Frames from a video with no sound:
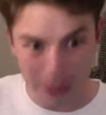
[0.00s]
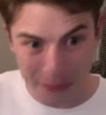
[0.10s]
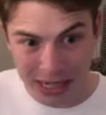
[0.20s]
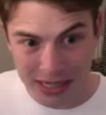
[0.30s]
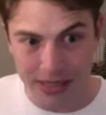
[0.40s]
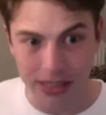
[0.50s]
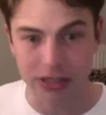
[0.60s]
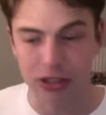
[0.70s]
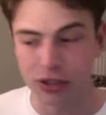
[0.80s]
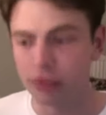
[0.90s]
but
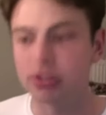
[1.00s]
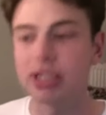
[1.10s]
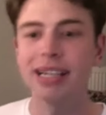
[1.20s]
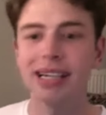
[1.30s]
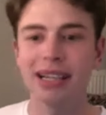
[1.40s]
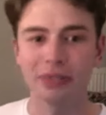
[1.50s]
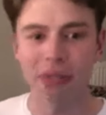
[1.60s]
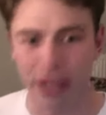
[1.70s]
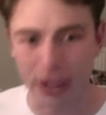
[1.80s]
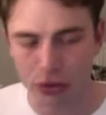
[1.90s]
mentally, just
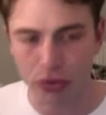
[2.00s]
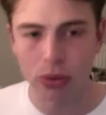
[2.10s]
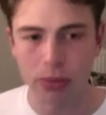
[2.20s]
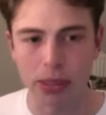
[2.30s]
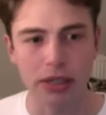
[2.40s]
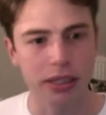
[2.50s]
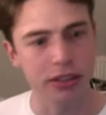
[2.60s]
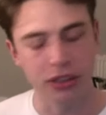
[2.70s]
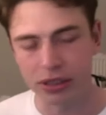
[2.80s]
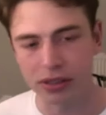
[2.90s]
reliving that trauma
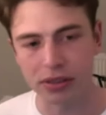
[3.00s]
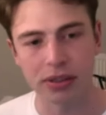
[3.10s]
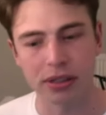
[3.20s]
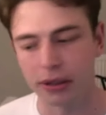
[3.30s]
is just...